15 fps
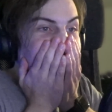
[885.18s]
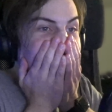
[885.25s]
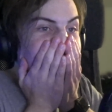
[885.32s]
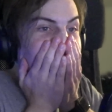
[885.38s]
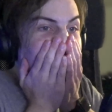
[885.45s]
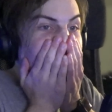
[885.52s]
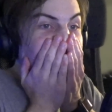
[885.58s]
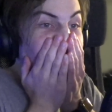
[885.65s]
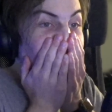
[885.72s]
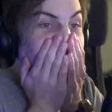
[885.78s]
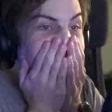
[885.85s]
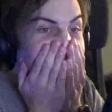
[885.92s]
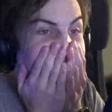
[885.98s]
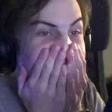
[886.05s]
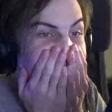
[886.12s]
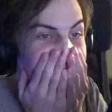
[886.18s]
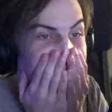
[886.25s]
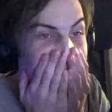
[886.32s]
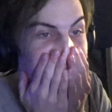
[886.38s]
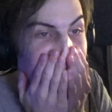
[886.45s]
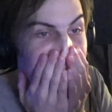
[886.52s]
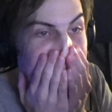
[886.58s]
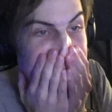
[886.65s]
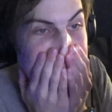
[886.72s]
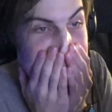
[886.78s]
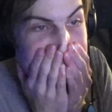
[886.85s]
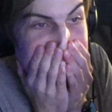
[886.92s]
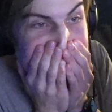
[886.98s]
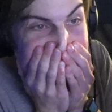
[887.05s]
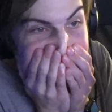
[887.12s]
Oh my god!
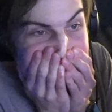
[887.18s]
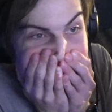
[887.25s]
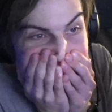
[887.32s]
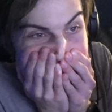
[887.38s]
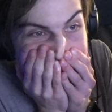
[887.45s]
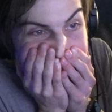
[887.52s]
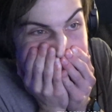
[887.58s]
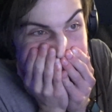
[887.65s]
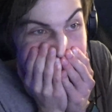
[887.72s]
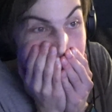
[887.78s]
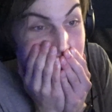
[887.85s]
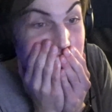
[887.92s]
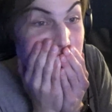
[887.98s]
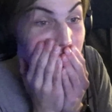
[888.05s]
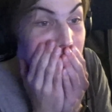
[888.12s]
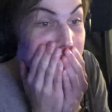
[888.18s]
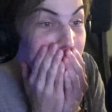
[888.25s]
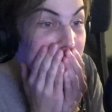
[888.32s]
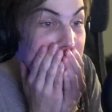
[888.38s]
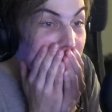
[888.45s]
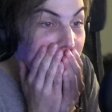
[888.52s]
I thought it was...